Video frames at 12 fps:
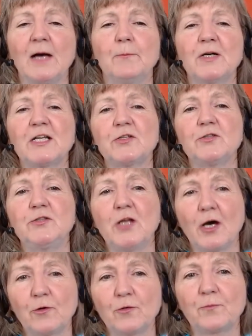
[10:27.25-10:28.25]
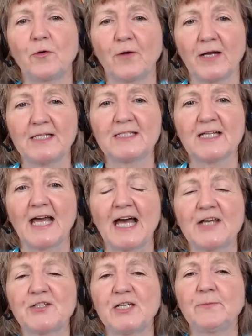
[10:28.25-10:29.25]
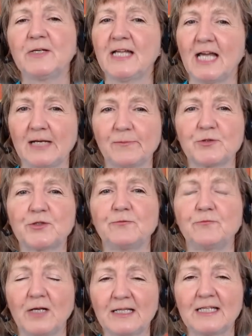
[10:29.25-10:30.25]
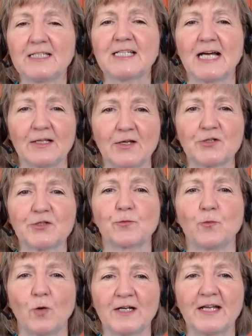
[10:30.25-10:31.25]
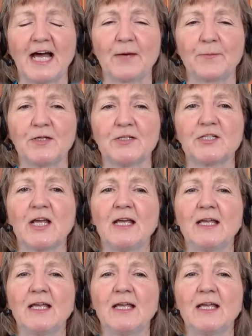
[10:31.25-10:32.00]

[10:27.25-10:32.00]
but at no point has he been able to really tell us what happened.